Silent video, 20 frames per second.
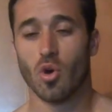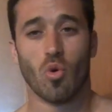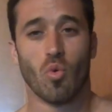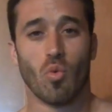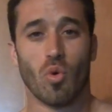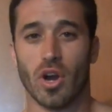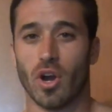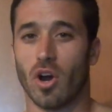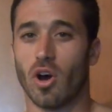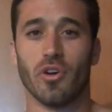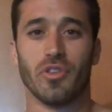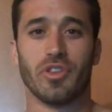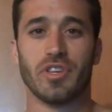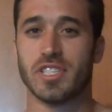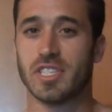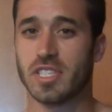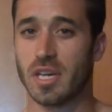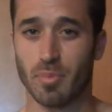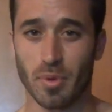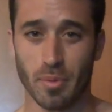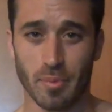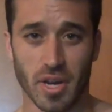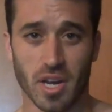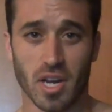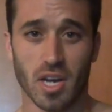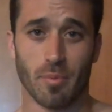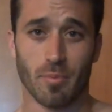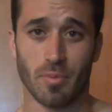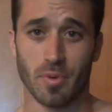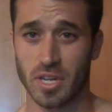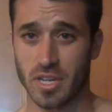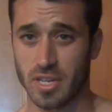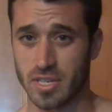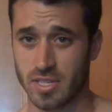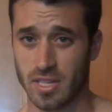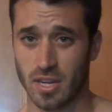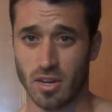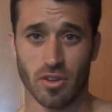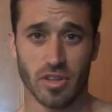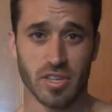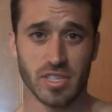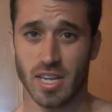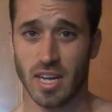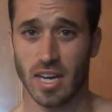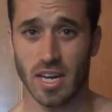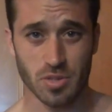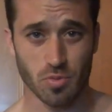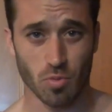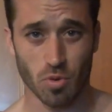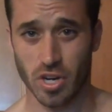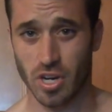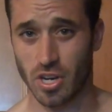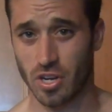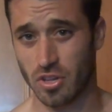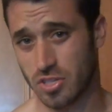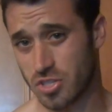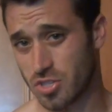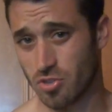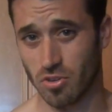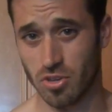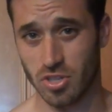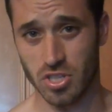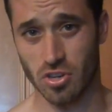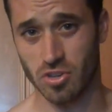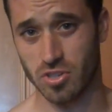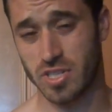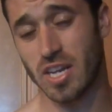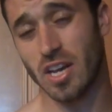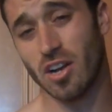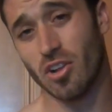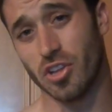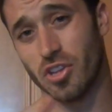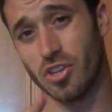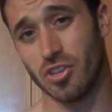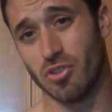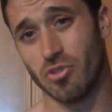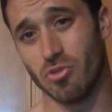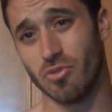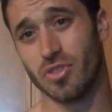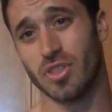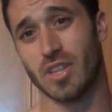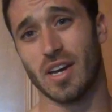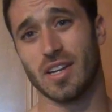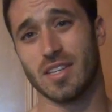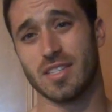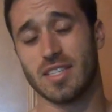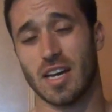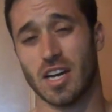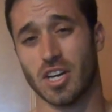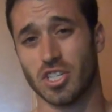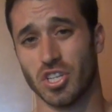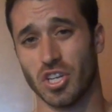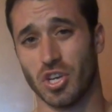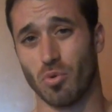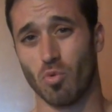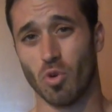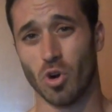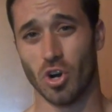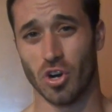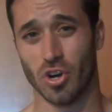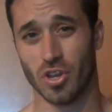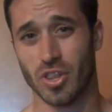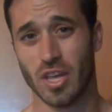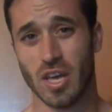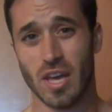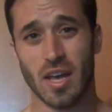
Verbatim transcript: what all these supplement companies and all these guys working in the stores are telling you that it's actually worth.